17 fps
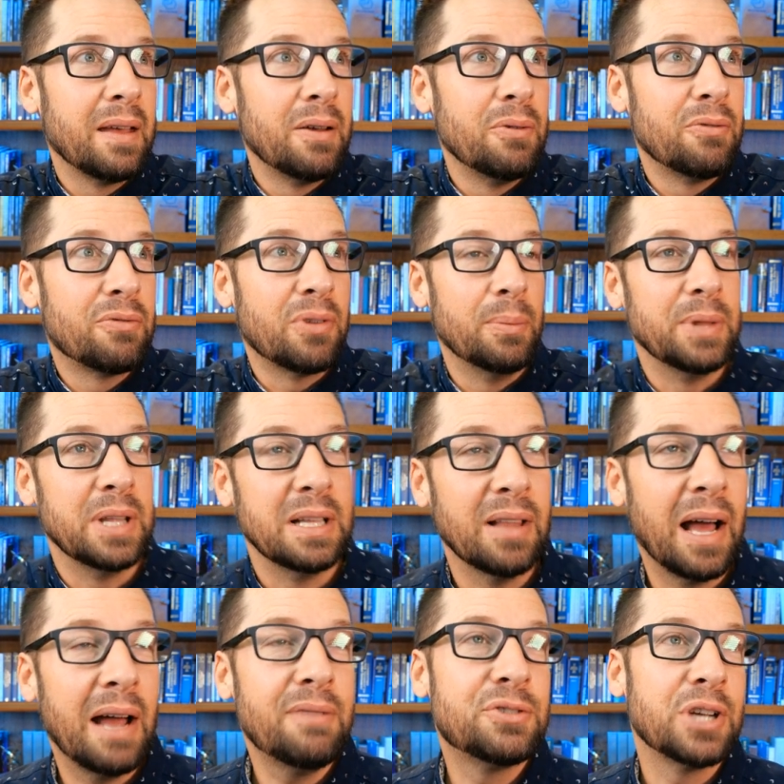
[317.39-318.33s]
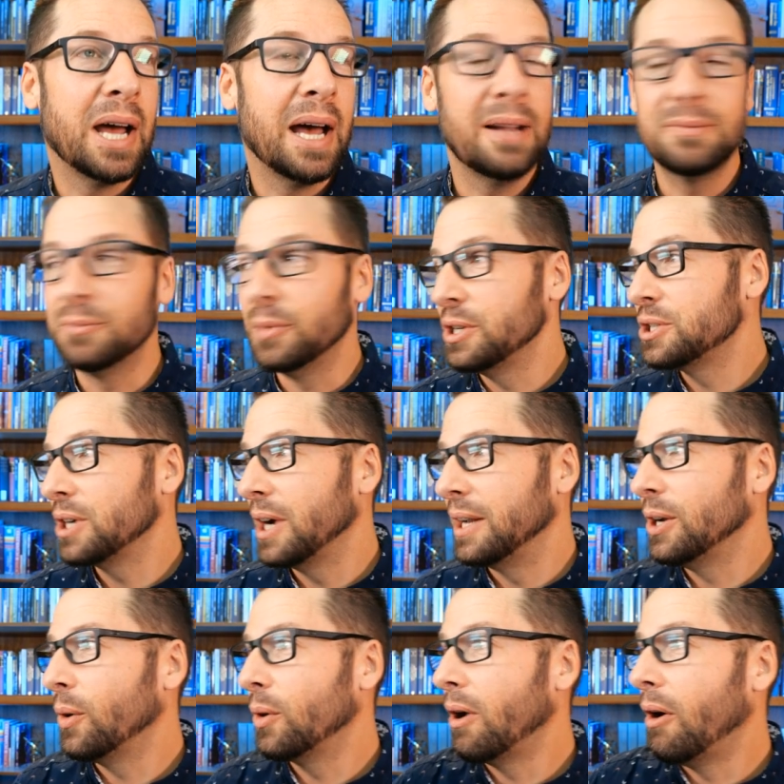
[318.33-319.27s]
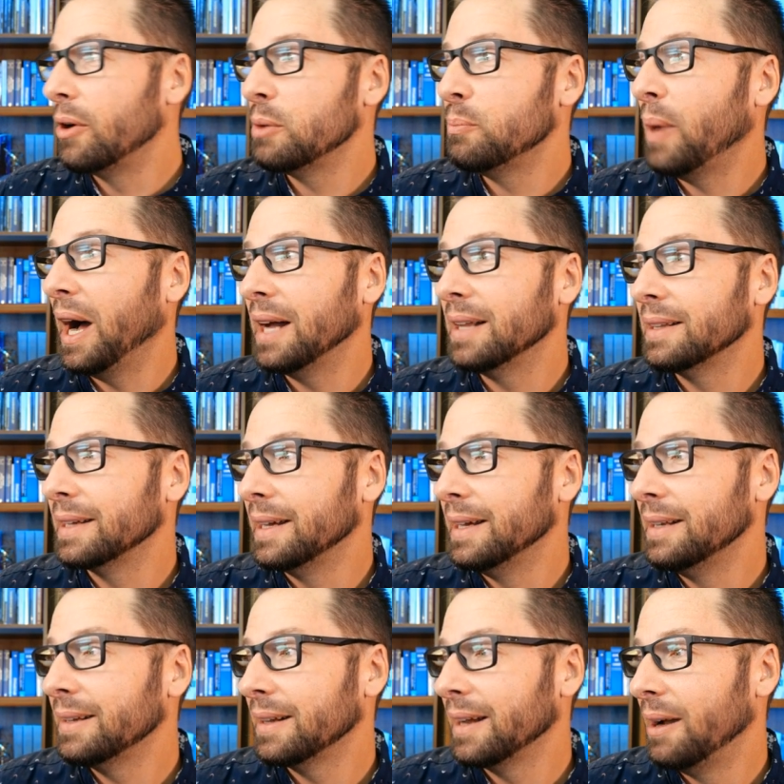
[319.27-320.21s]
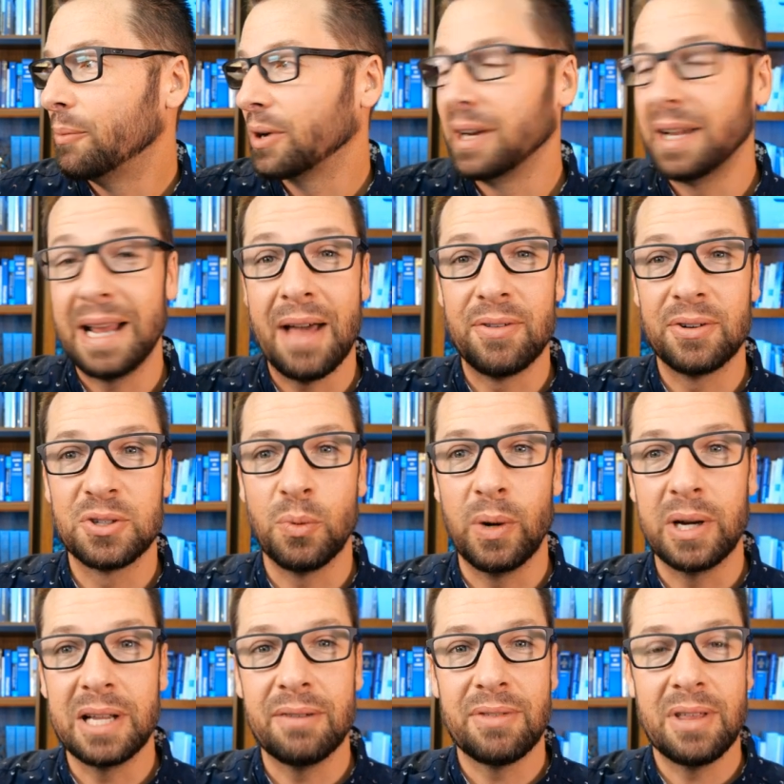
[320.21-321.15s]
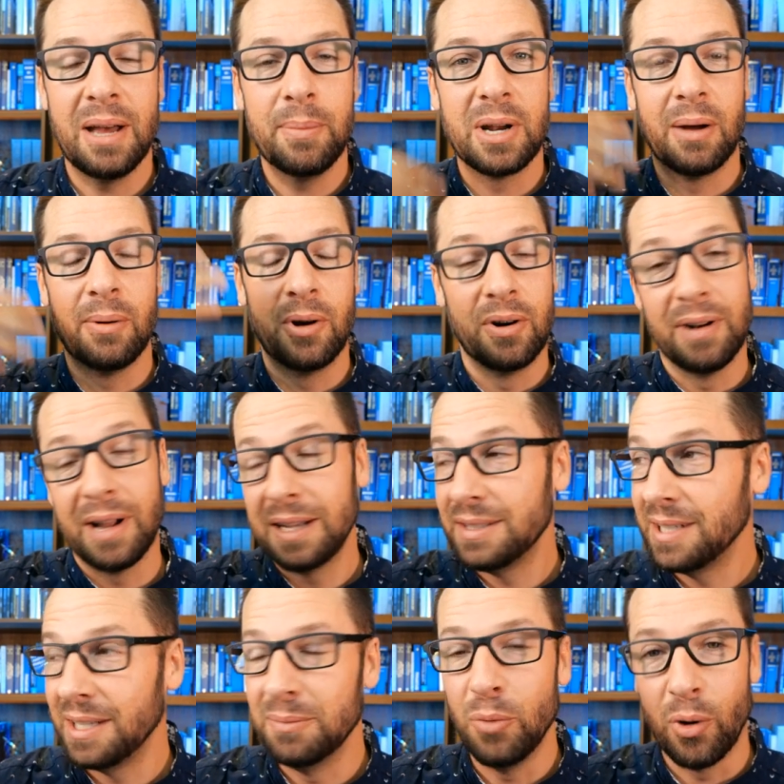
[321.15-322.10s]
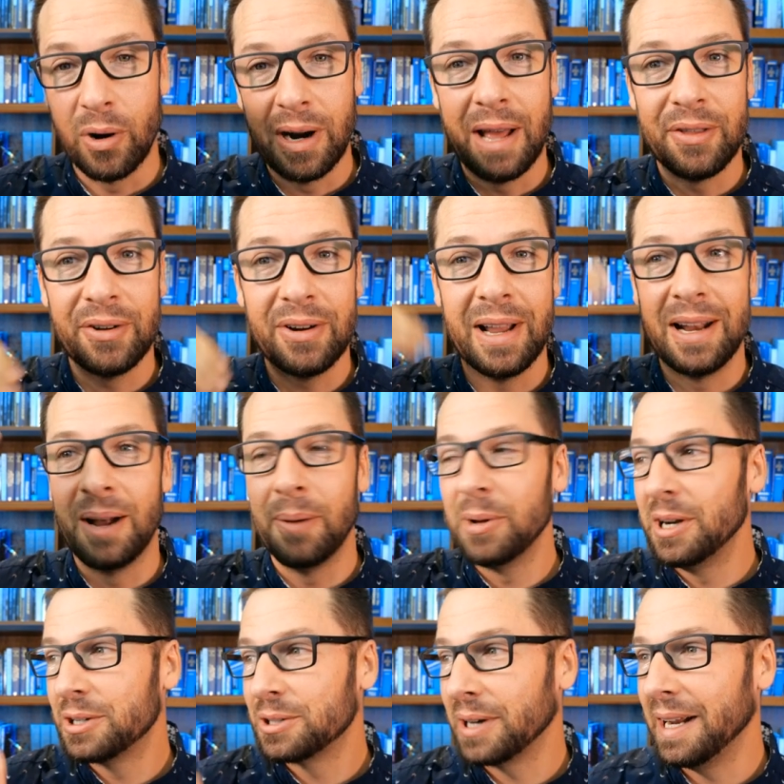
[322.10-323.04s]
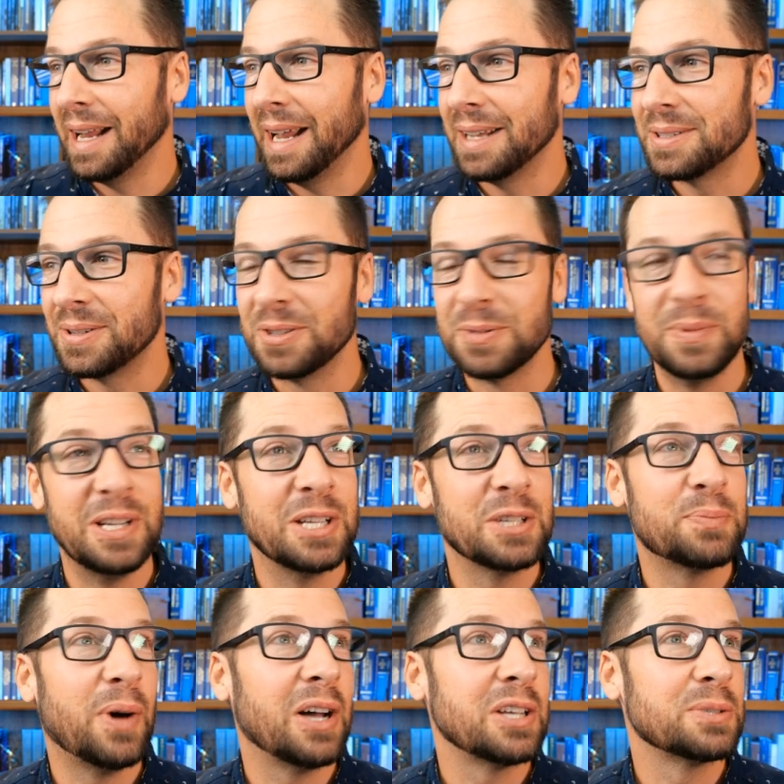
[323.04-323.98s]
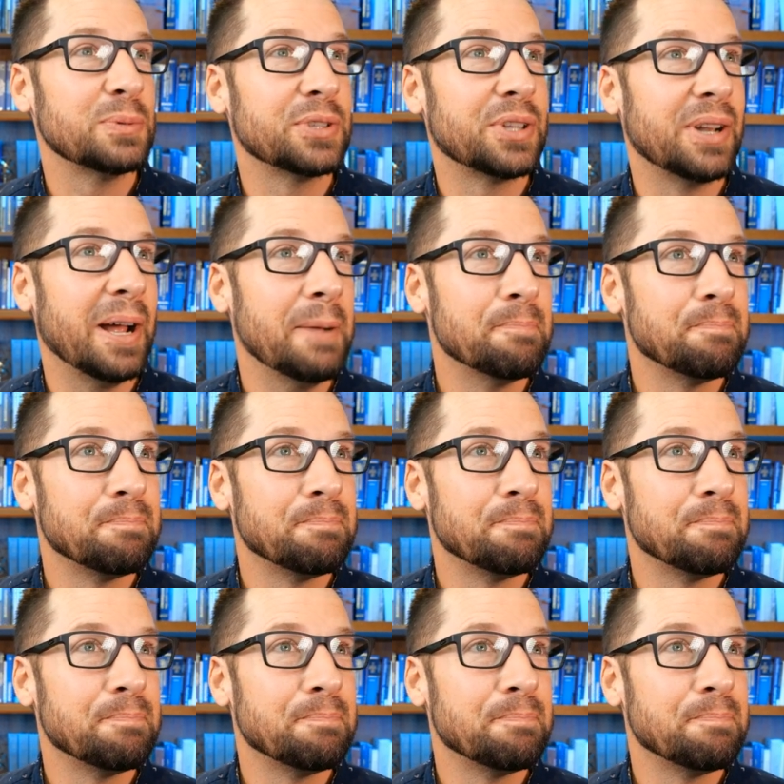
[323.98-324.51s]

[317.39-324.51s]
from the live chat, which I know are already piling in, and we're going to gather 20 of them, or 19 more, rather, and I'm going to try to answer as many as possible today.